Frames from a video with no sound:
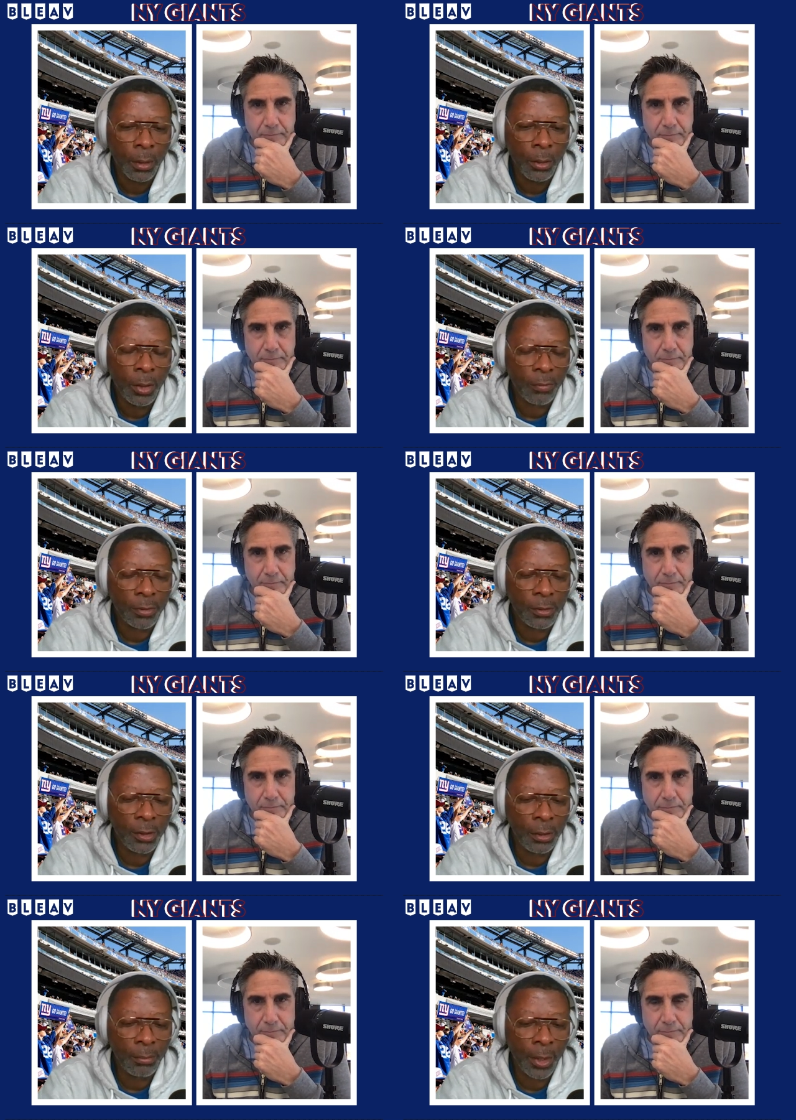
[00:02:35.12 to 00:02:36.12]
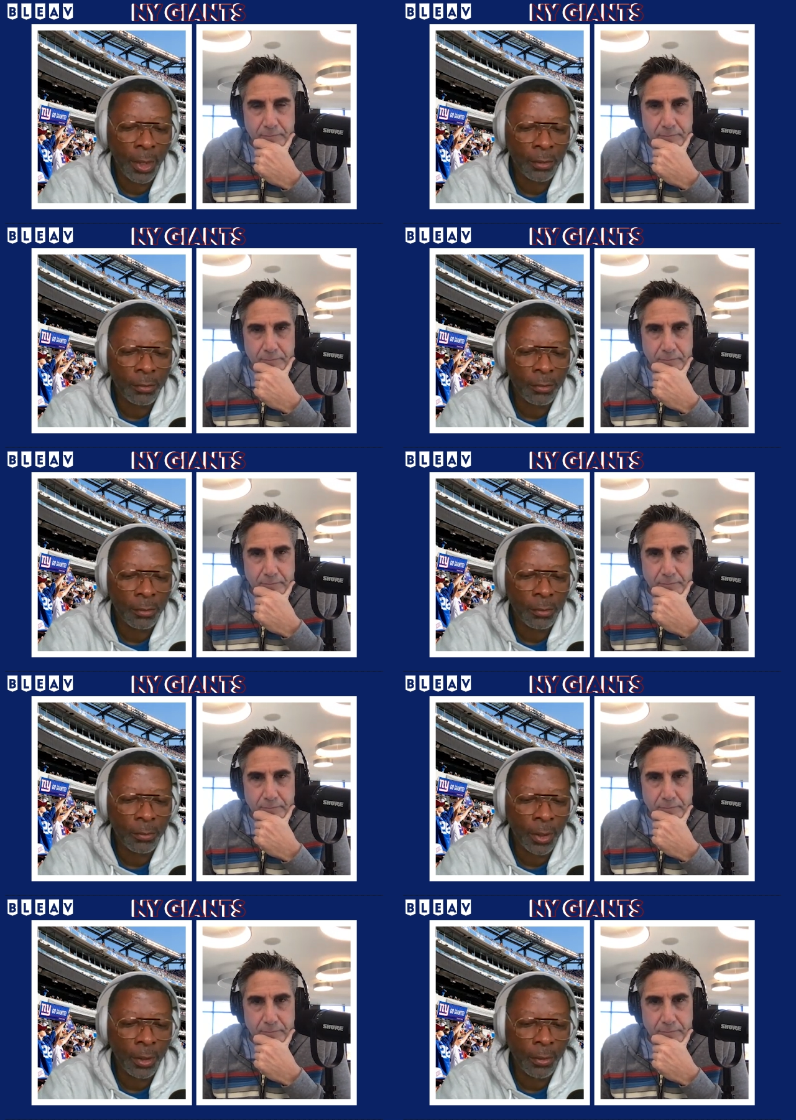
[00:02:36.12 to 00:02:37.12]
Speaker 1: you have a team that's
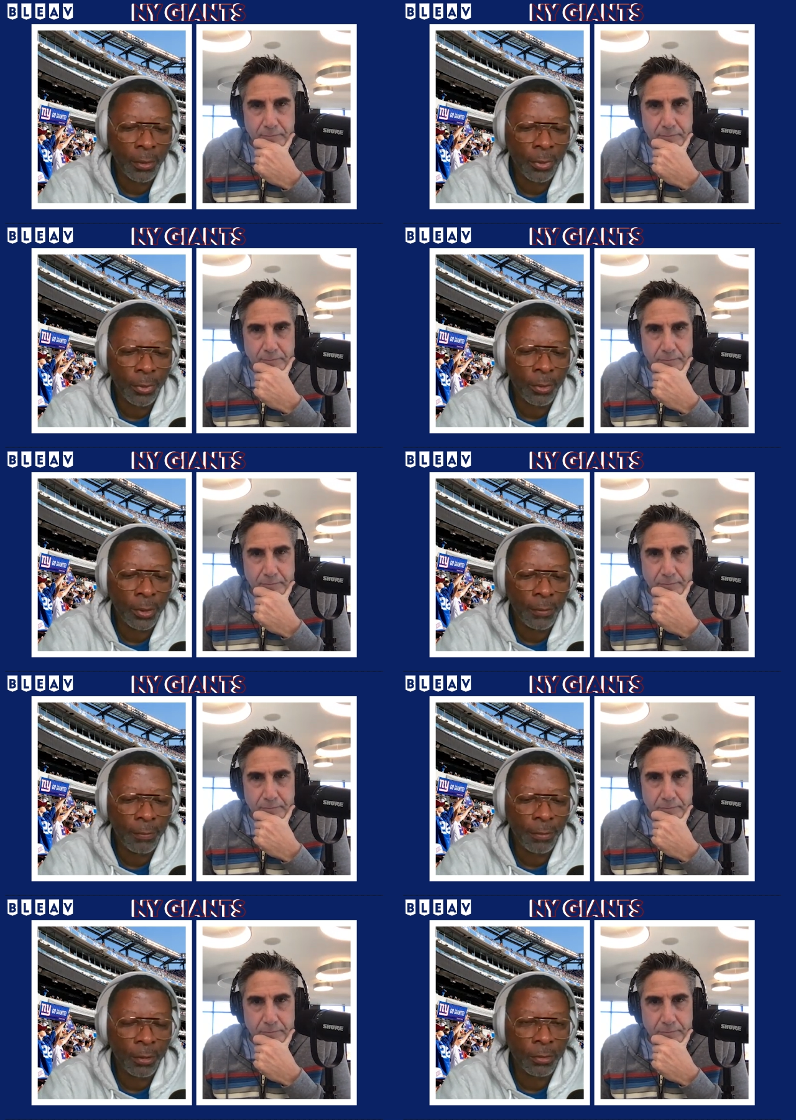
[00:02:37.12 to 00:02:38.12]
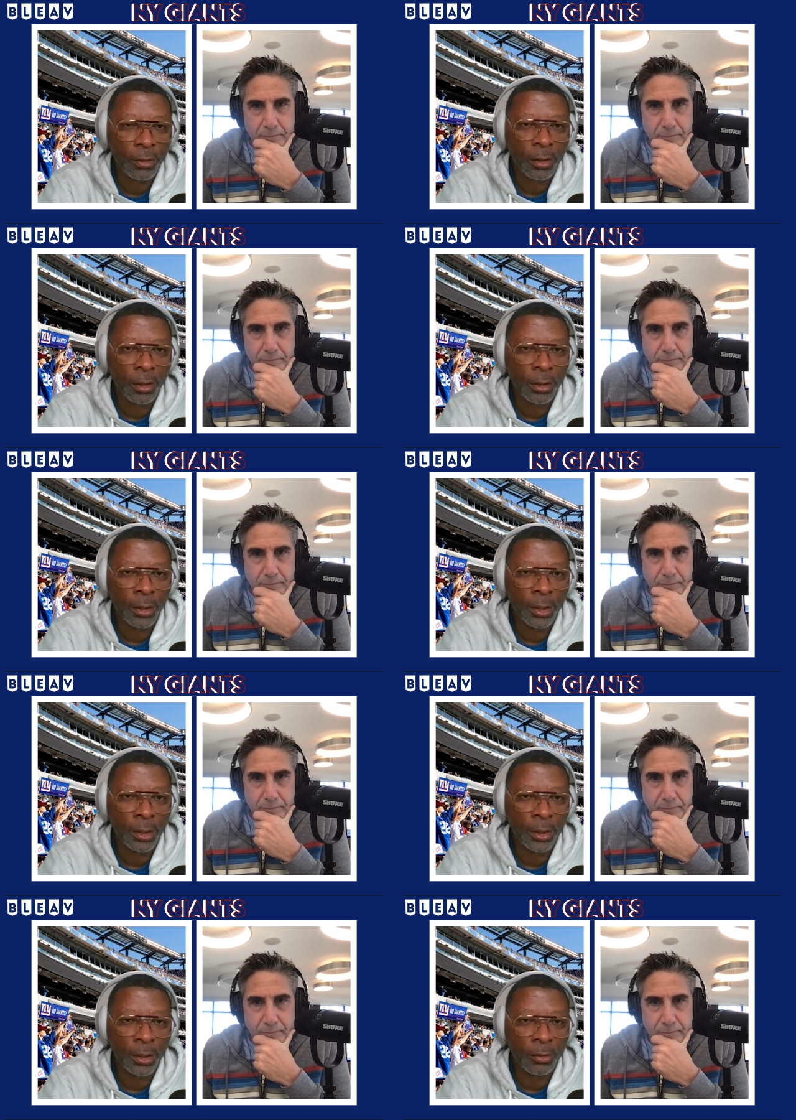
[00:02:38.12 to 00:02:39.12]
ranked 31st in the league
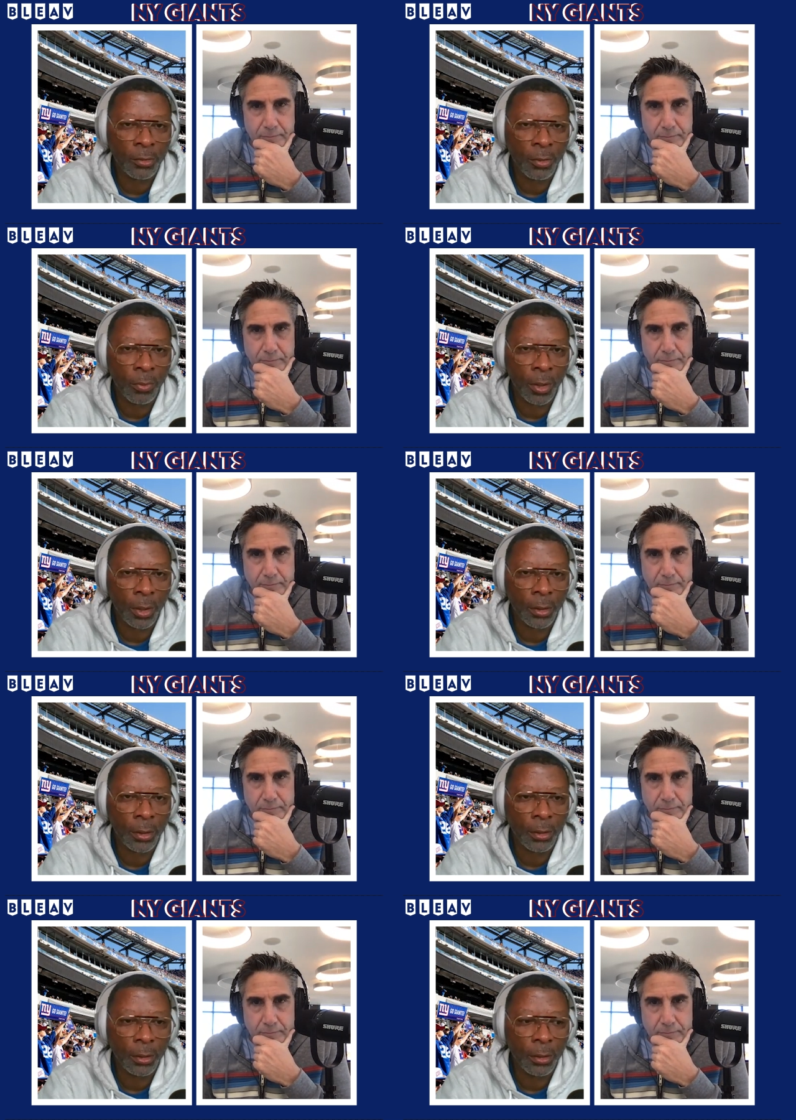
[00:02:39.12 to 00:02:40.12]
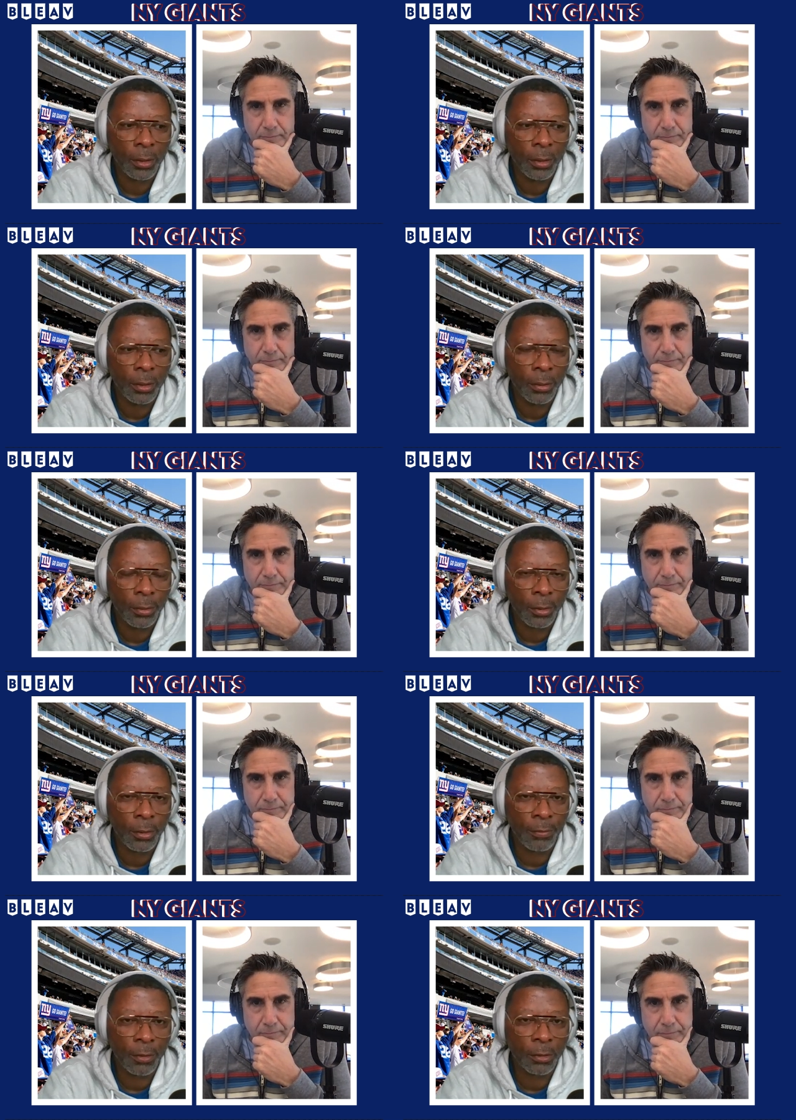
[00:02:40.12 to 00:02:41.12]
against the run,
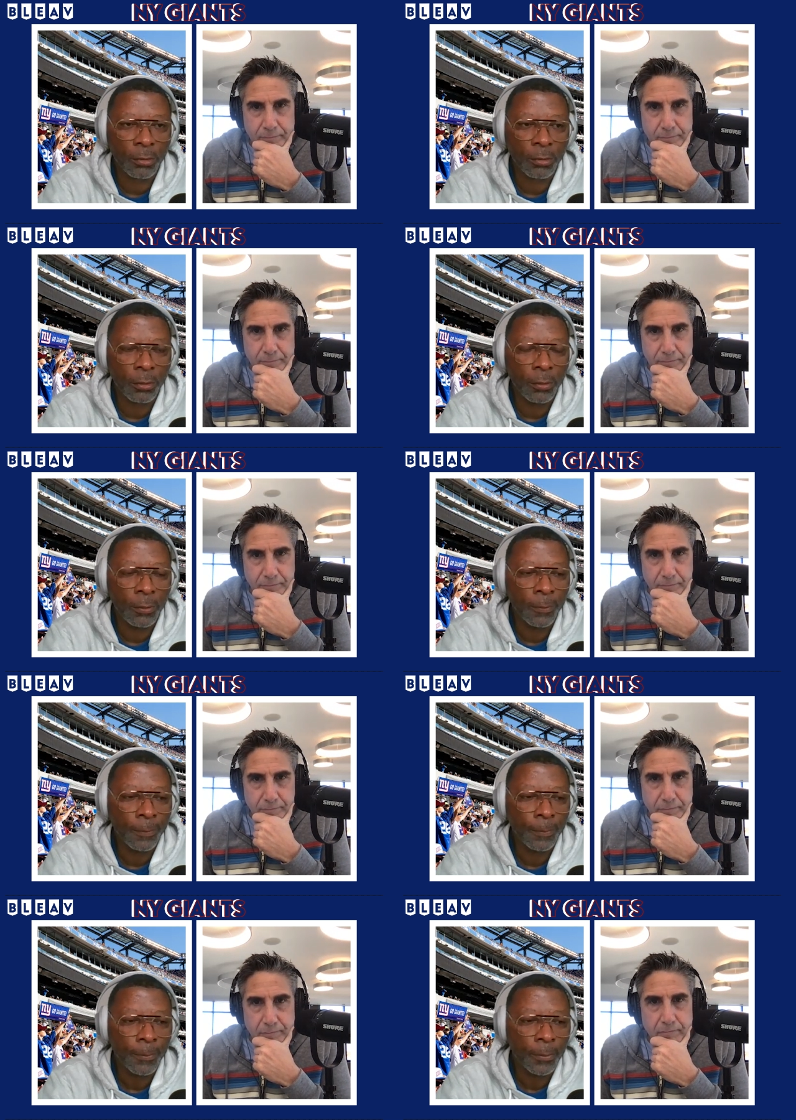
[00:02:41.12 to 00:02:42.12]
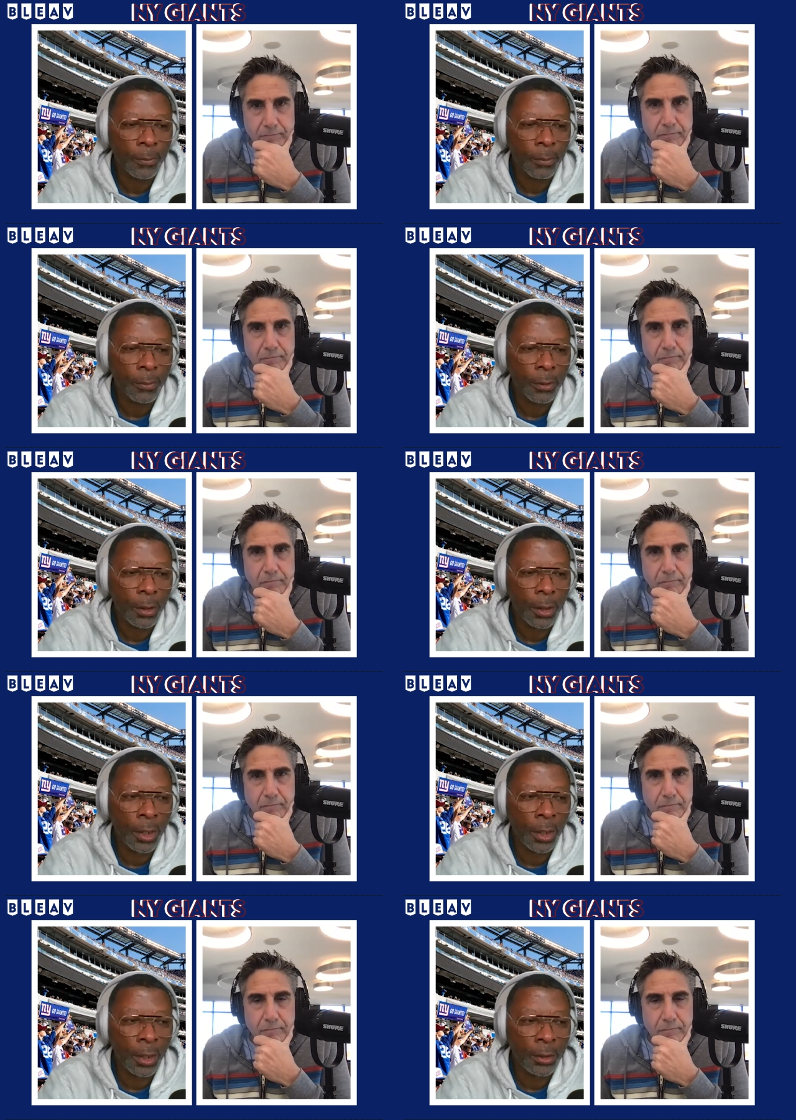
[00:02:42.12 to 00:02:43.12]
31st.
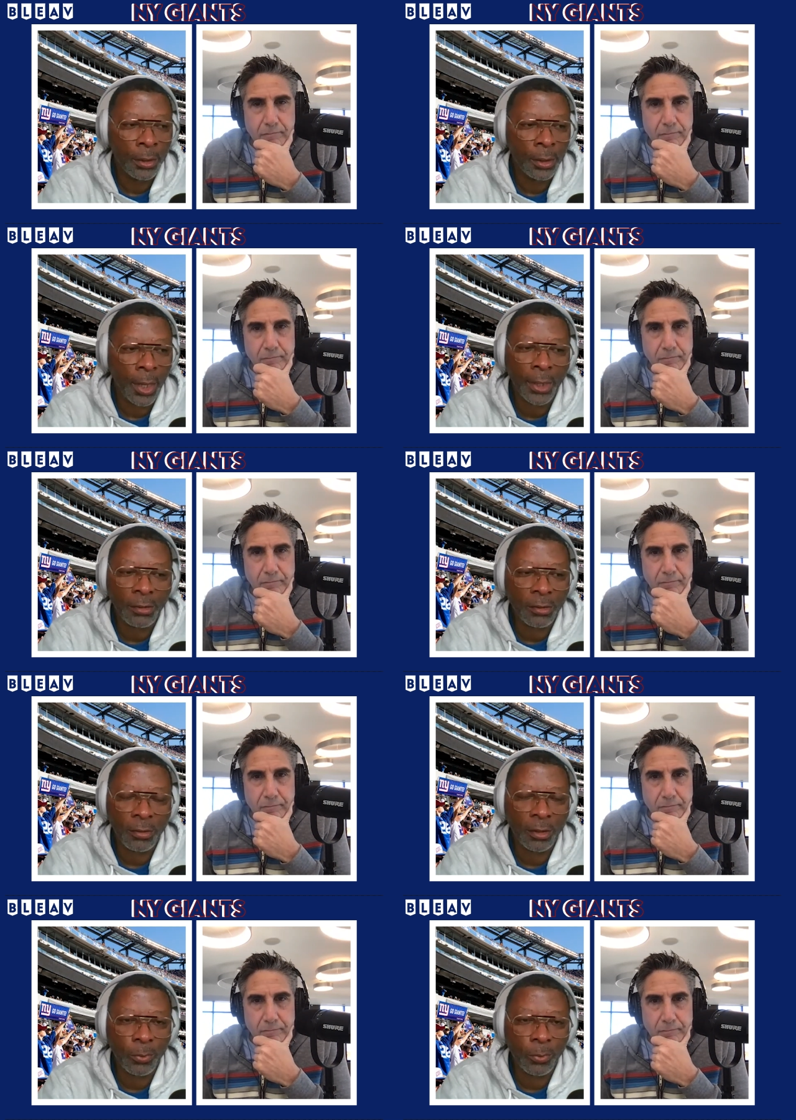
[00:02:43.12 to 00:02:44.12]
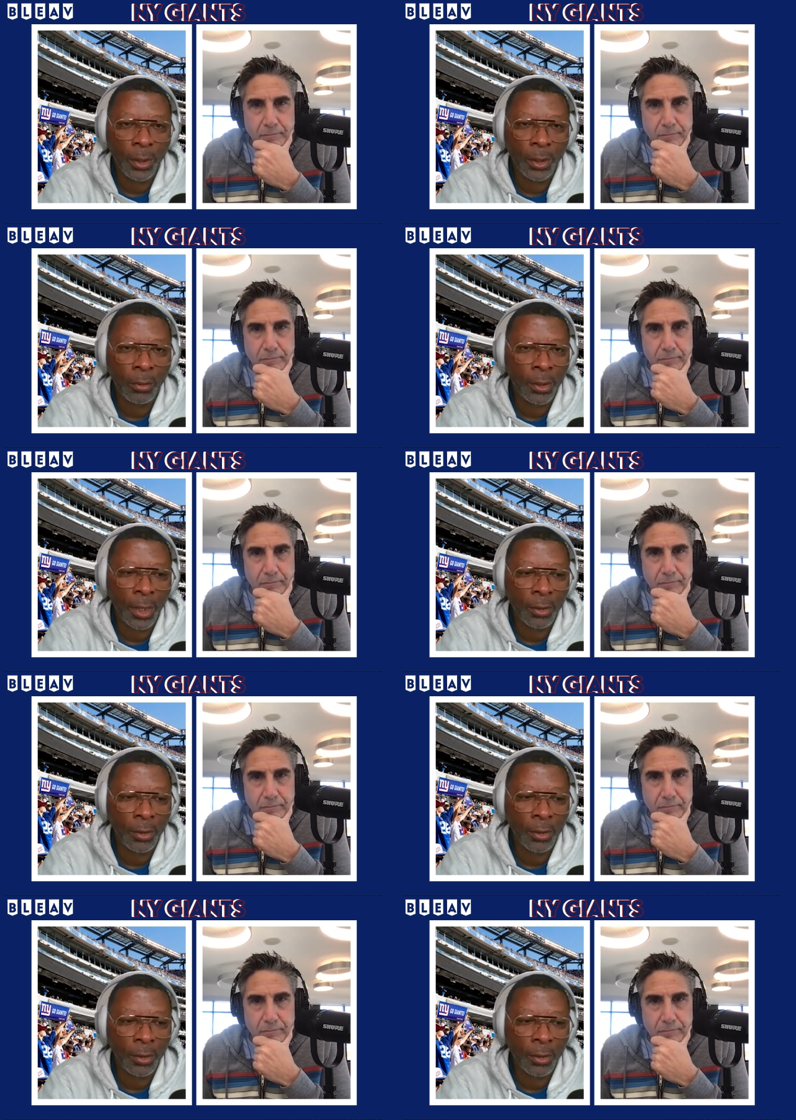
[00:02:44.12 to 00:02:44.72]
Uh, not just this week or not